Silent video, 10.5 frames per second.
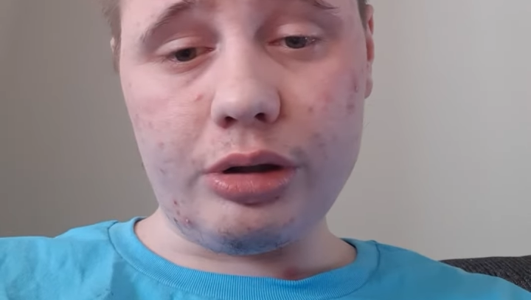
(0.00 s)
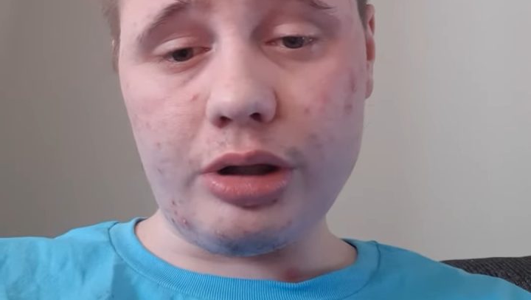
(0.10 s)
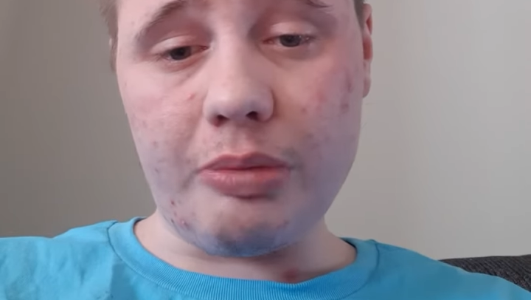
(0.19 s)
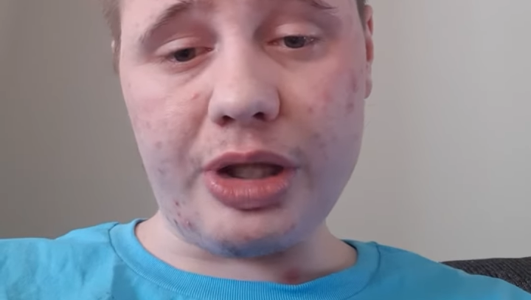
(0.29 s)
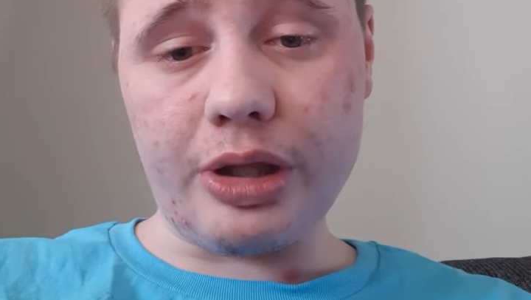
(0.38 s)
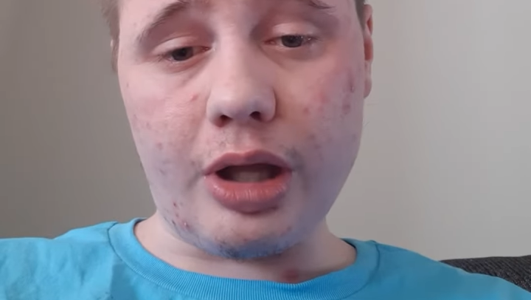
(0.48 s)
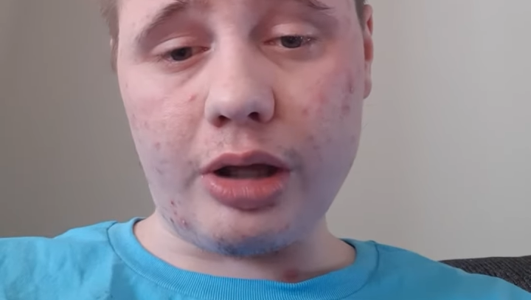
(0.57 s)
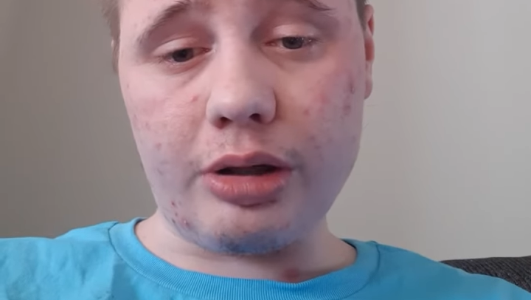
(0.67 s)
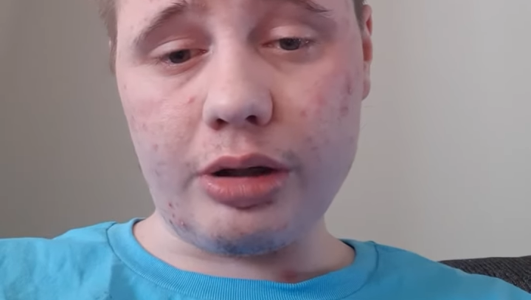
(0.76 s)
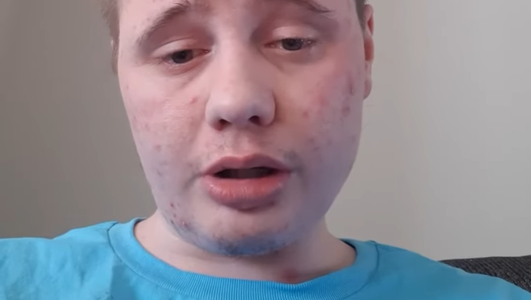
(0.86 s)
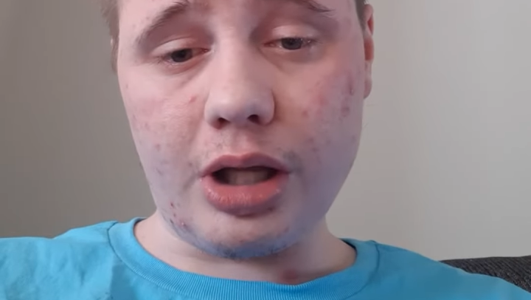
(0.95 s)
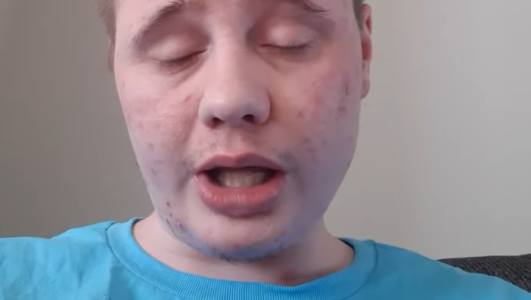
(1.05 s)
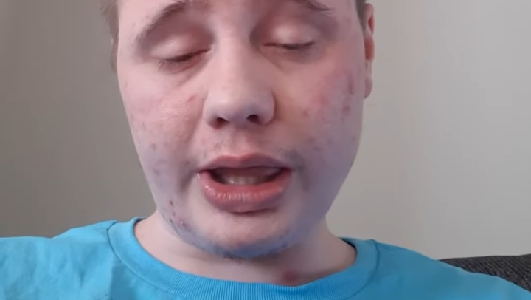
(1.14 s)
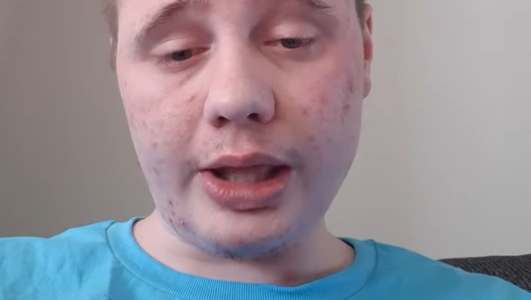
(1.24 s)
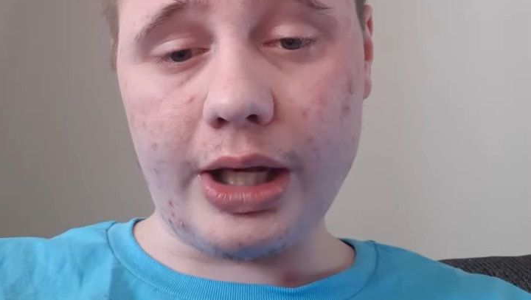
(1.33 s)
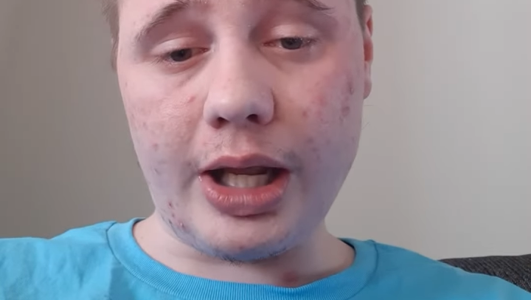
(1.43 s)
Oh my god, I
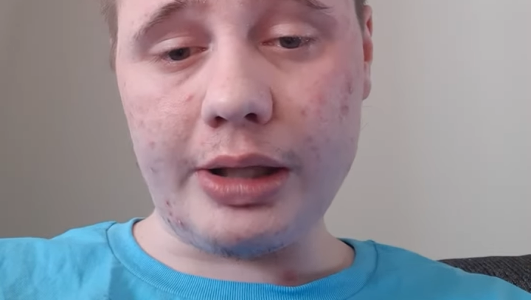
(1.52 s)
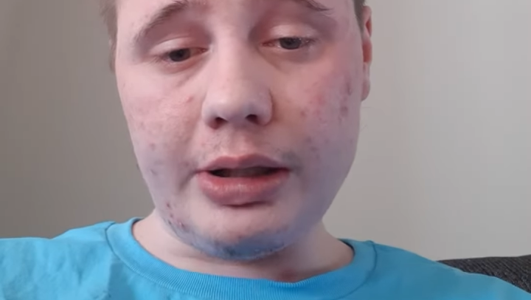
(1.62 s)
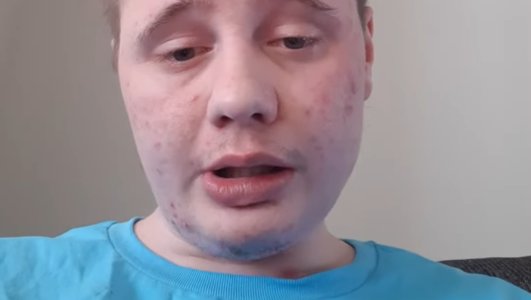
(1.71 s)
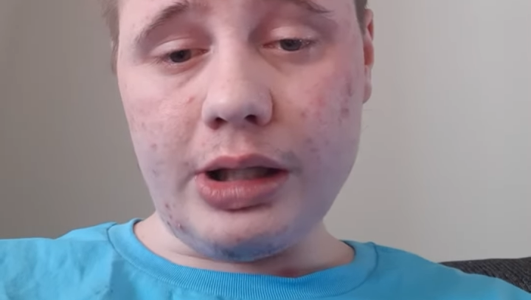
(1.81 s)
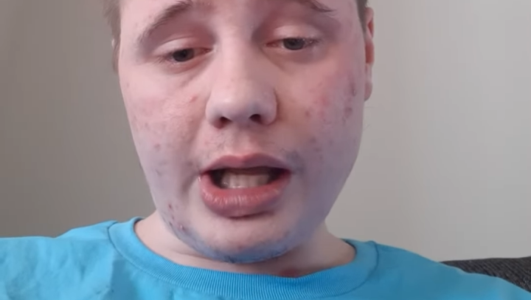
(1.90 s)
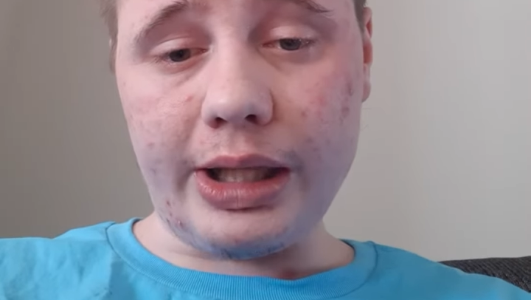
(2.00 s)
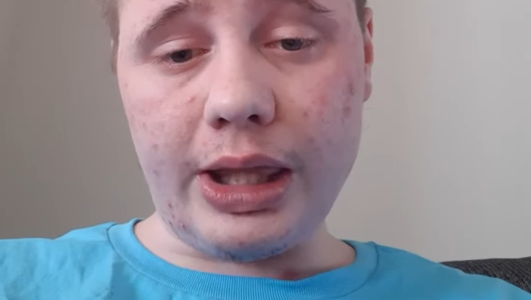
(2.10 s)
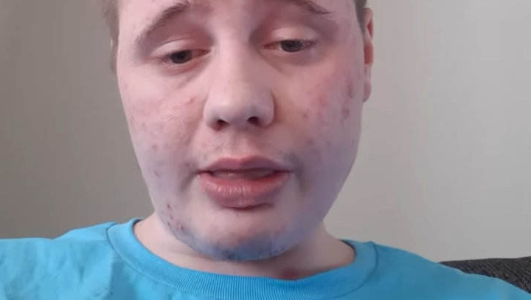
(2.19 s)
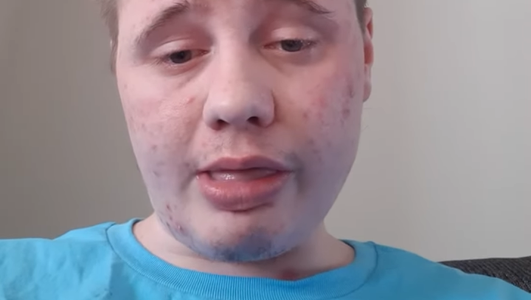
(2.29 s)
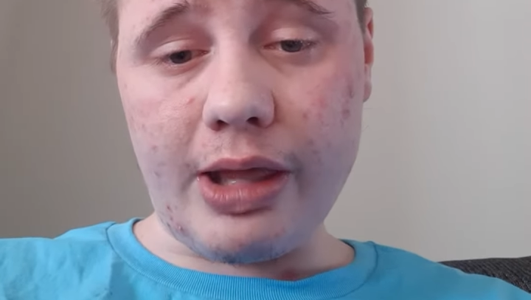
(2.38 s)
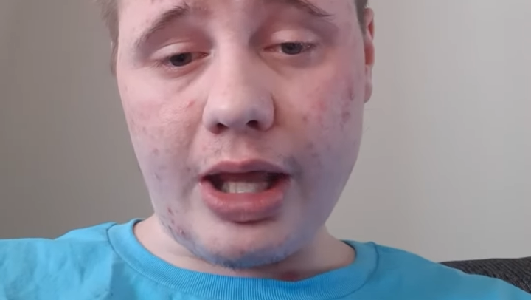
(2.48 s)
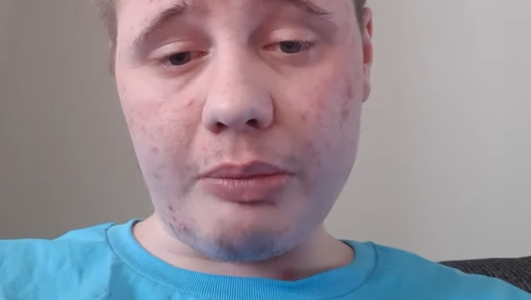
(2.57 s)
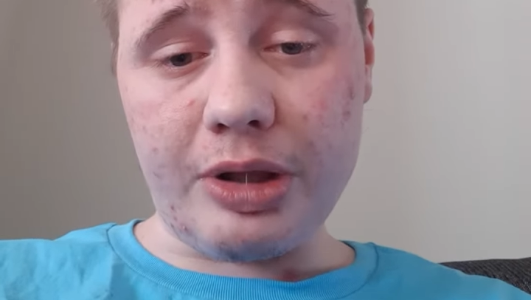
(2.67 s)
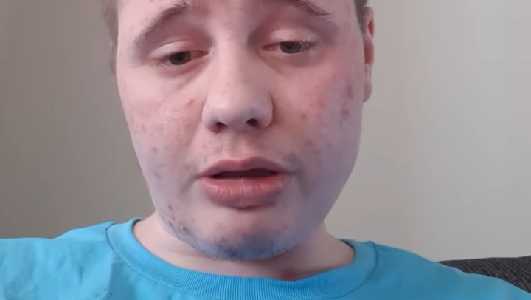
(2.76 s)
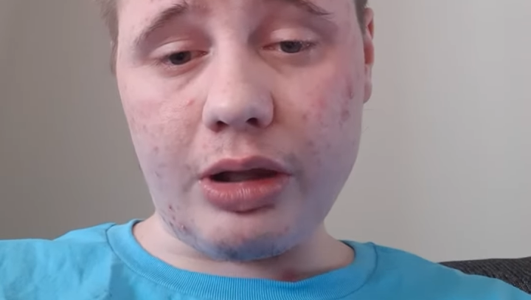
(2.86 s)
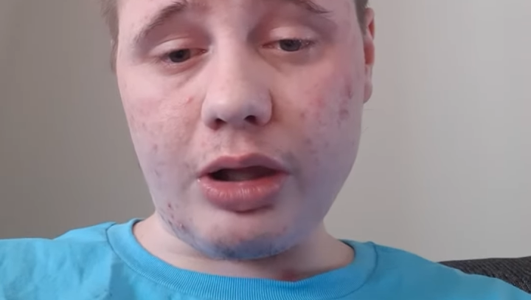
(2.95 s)
can't I can't say how
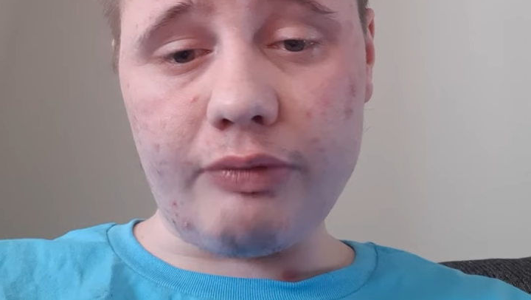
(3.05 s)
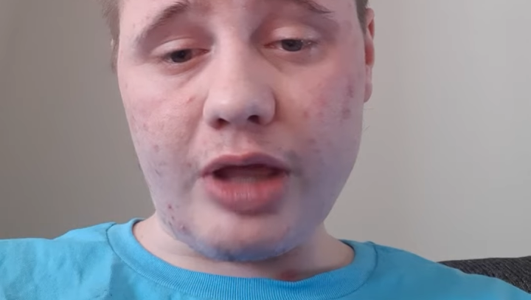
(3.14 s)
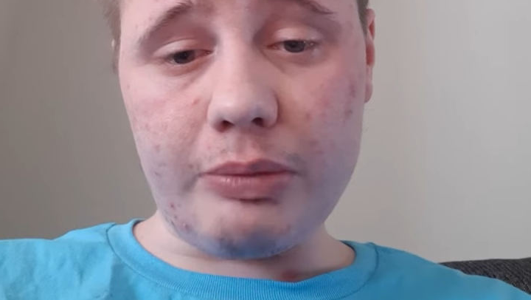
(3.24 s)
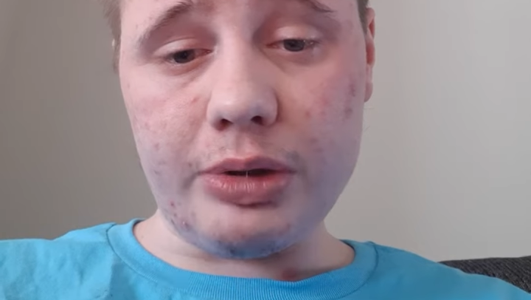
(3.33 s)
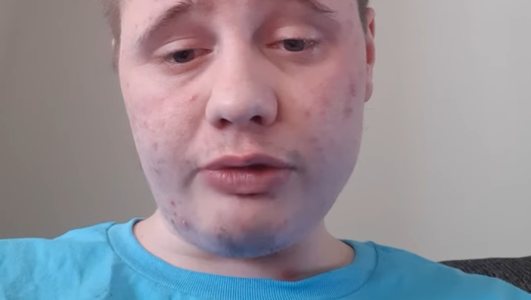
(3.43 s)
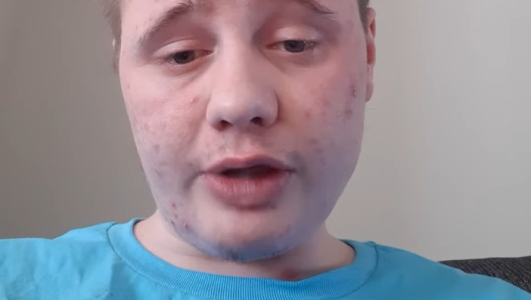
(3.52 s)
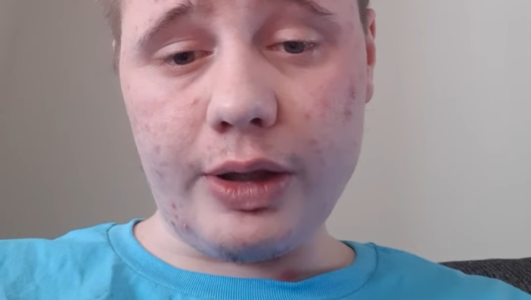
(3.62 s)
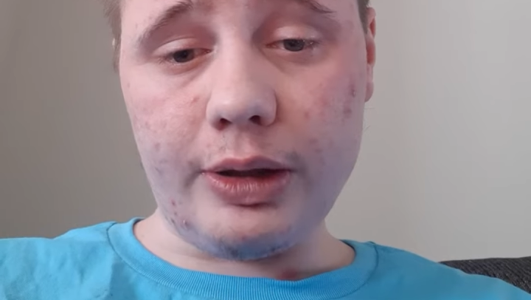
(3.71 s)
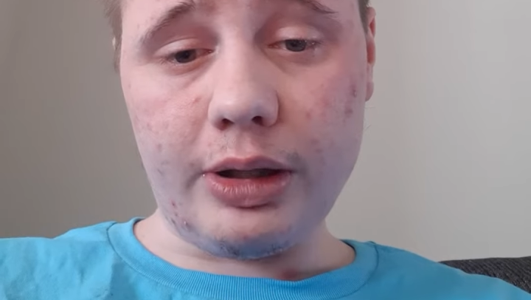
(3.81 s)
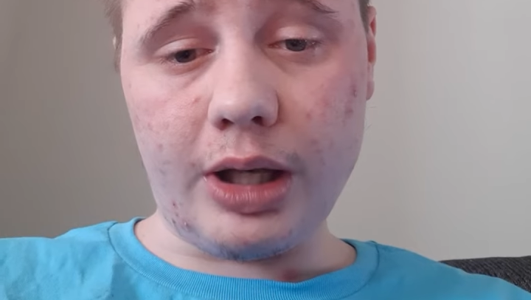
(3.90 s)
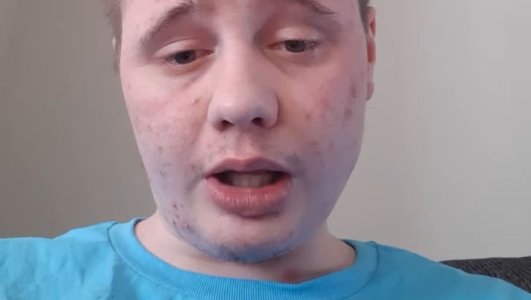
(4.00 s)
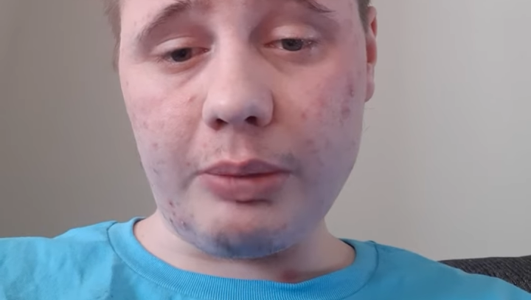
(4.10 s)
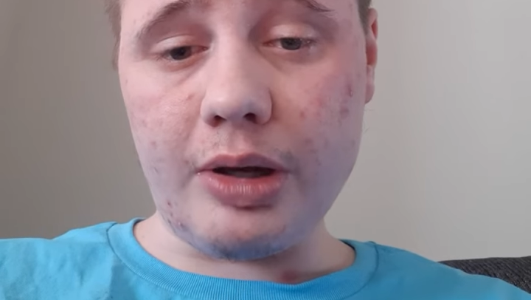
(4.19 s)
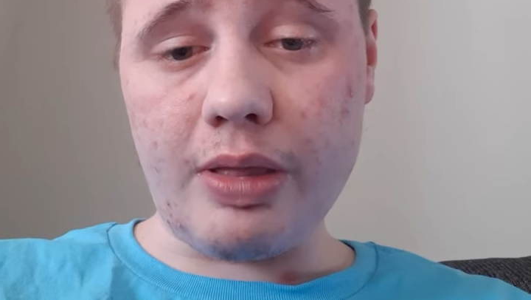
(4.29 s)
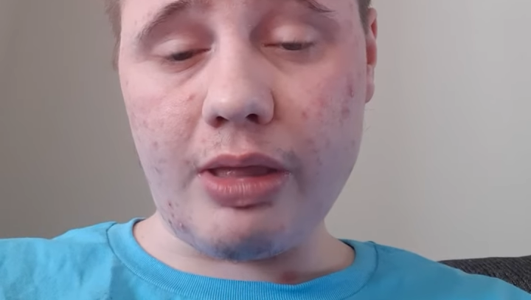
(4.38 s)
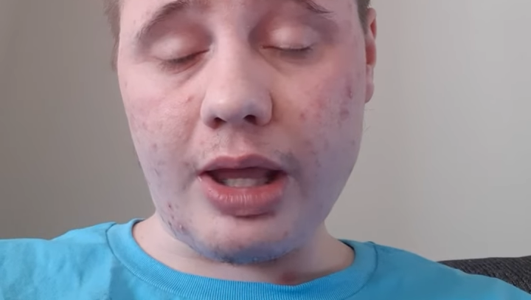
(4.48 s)
much I love that movie, and I'm
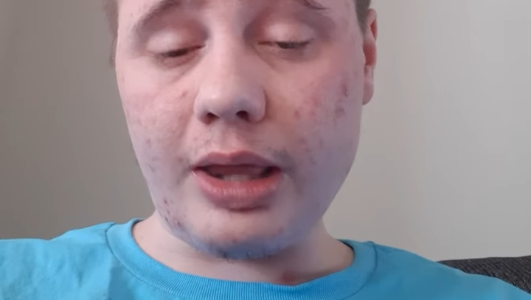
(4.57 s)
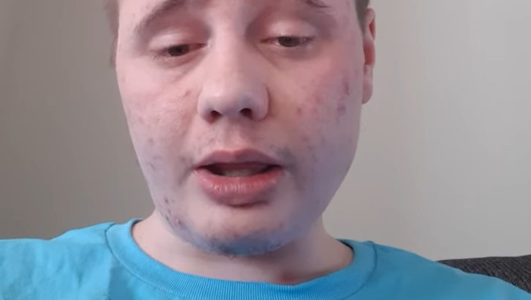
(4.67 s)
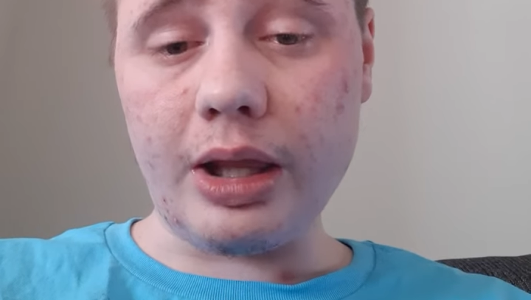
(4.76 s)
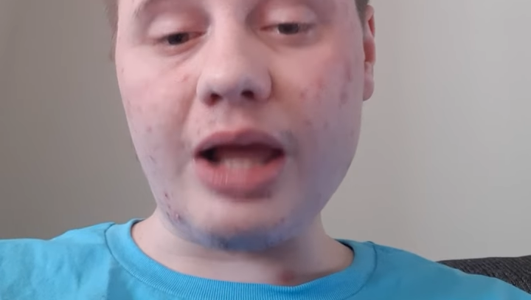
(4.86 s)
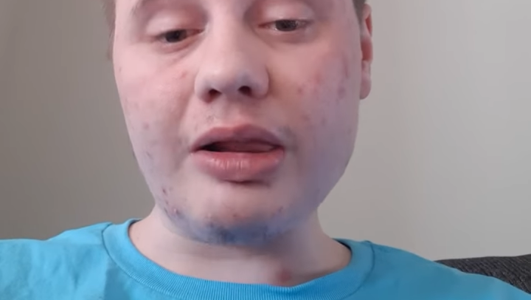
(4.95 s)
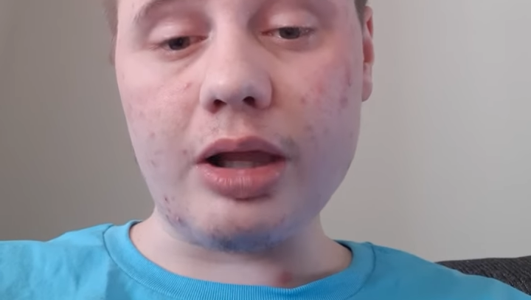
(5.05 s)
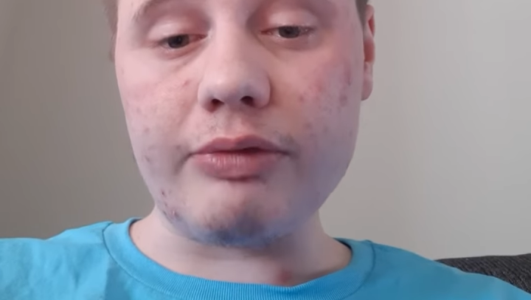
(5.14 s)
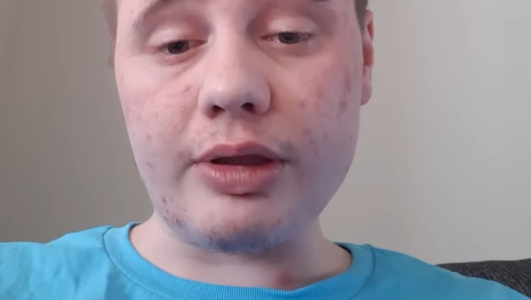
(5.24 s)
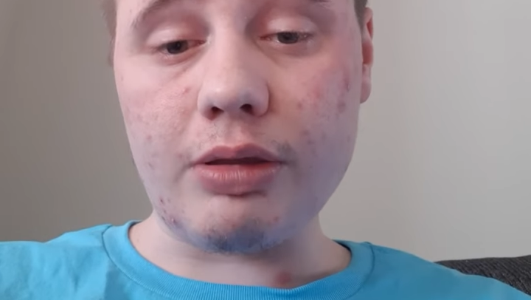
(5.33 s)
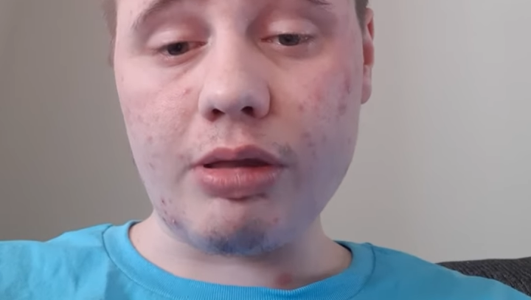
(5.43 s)
gonna say I love it.